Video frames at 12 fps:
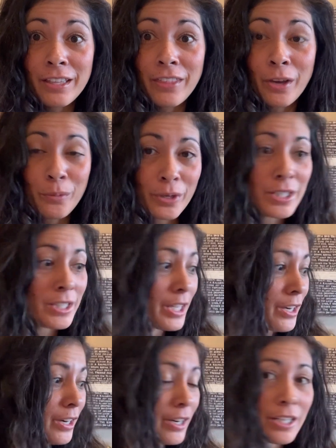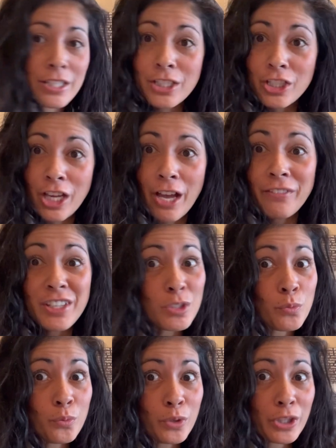that works there, he's a chef. He's
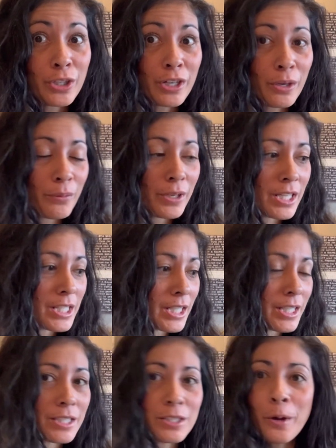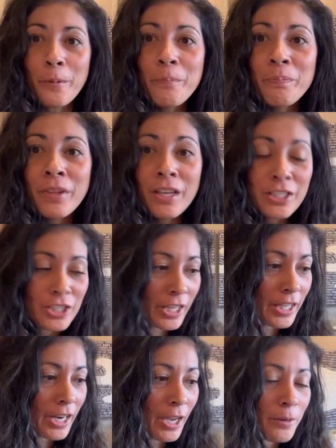really good at what he does, so check
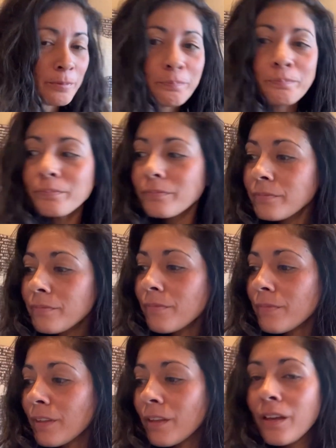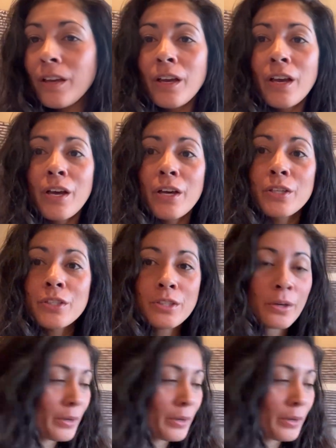it out. So